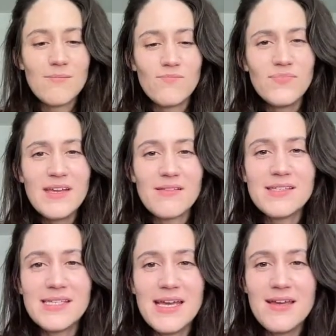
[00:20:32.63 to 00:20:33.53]
yeah, let's
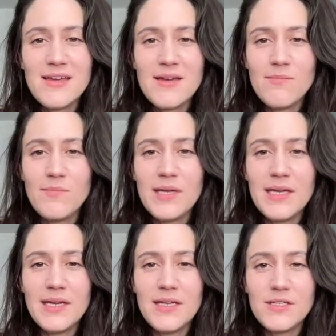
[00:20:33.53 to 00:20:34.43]
say
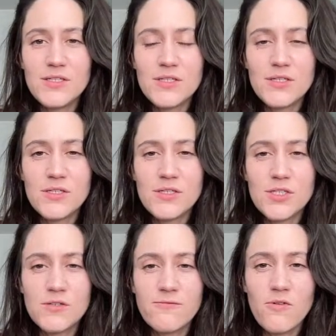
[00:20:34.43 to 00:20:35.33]

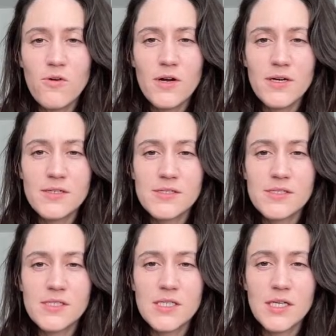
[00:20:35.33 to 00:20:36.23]

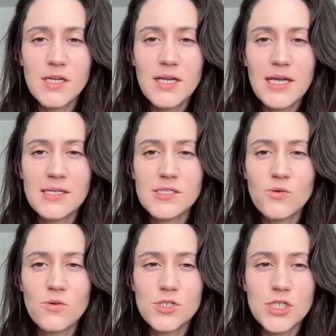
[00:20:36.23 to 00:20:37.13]
pitchforks and
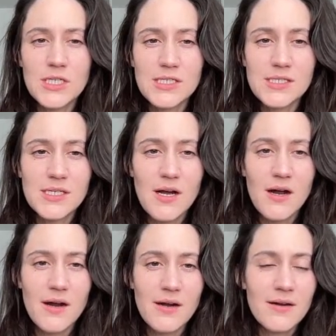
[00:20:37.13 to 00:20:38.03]
torches
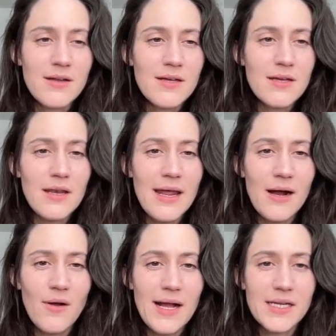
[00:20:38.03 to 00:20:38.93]
are
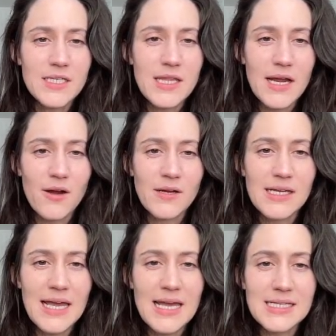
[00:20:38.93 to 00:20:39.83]
now at their
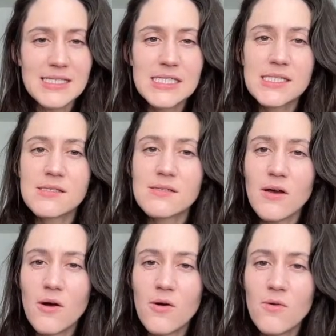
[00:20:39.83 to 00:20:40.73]
gates.
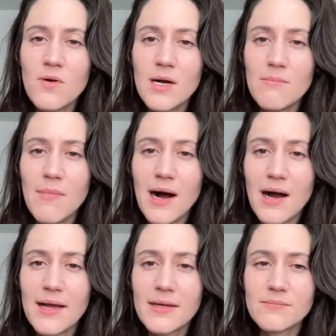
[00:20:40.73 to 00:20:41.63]
Oh my.